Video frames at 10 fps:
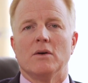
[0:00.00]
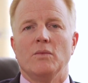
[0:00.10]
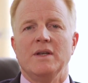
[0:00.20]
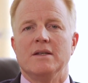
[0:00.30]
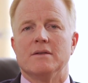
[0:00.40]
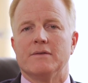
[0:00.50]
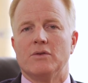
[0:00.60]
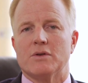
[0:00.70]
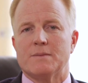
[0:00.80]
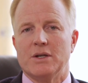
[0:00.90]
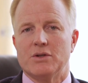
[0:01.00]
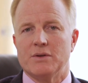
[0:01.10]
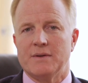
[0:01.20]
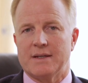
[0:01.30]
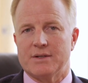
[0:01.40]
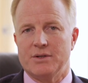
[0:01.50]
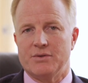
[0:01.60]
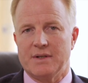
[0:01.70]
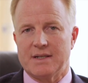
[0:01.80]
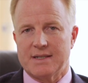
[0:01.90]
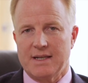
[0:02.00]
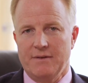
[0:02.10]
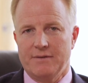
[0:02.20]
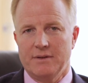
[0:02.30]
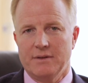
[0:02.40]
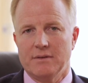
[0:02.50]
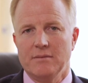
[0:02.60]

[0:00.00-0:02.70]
We need to, of course, make sure that surgery is safer,